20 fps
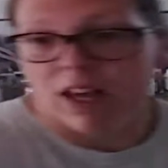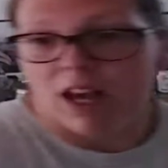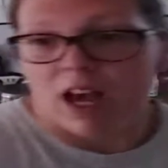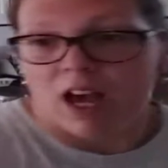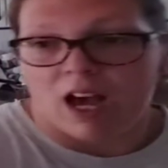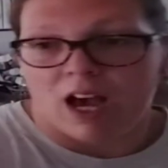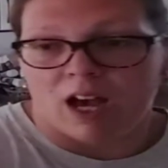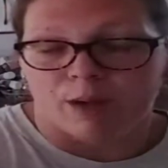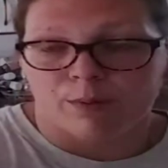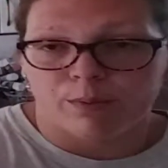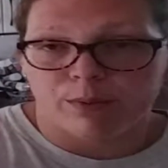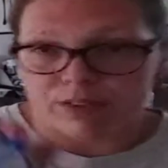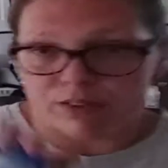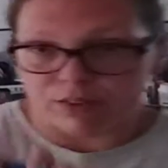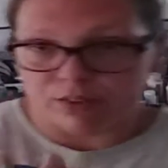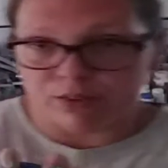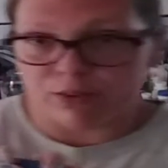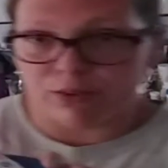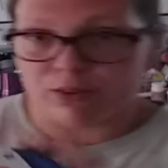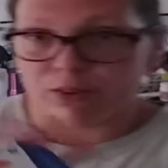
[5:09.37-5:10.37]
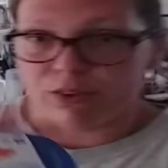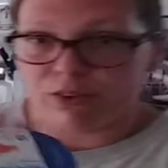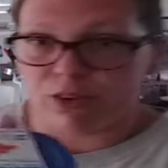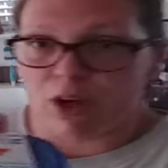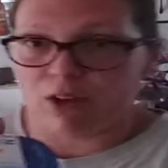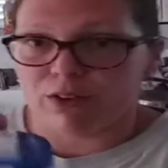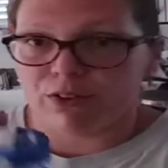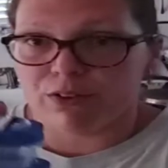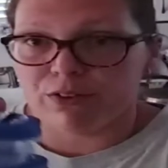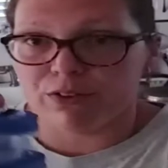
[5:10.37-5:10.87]
I went to the
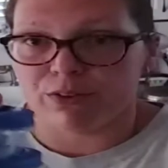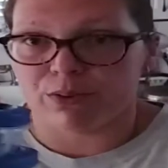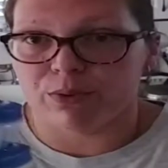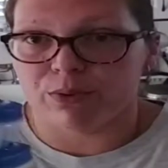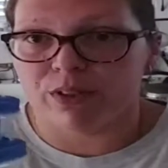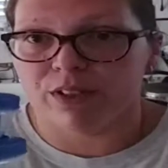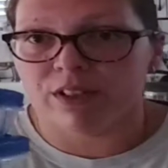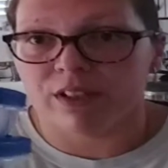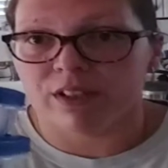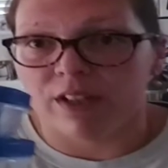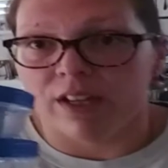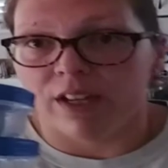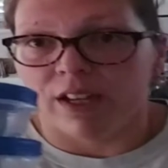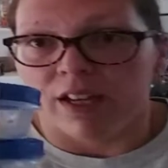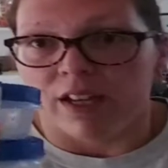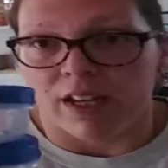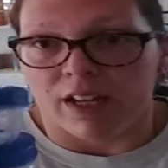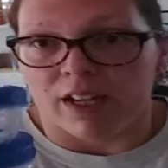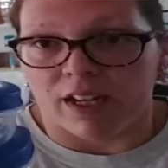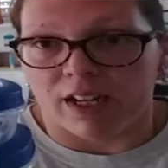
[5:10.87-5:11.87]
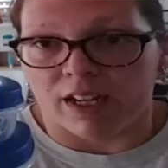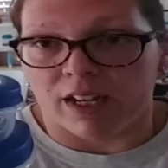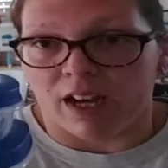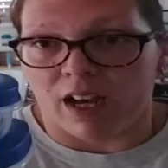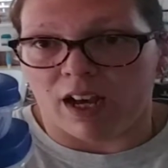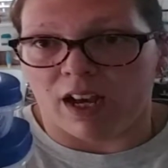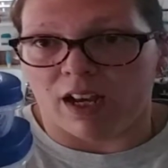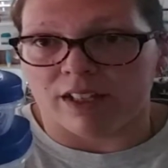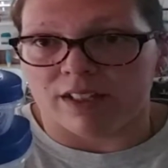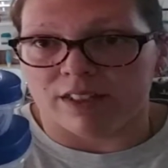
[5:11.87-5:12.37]
dollar store and
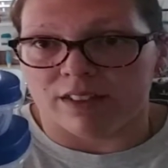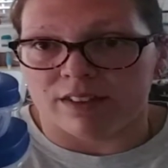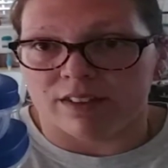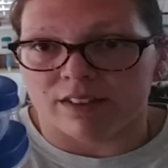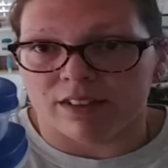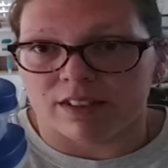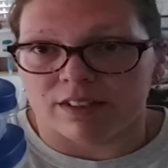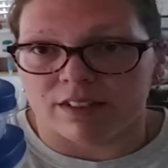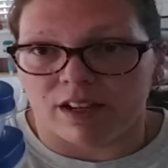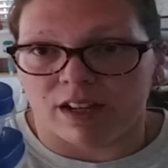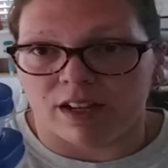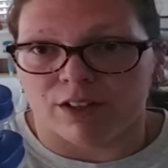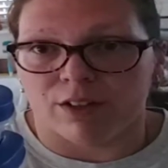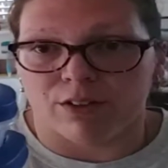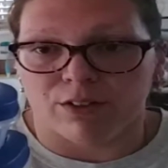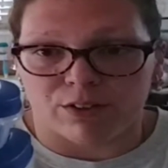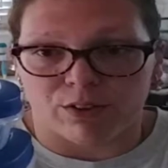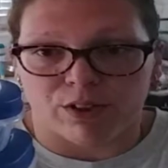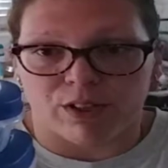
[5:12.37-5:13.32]
got these containers.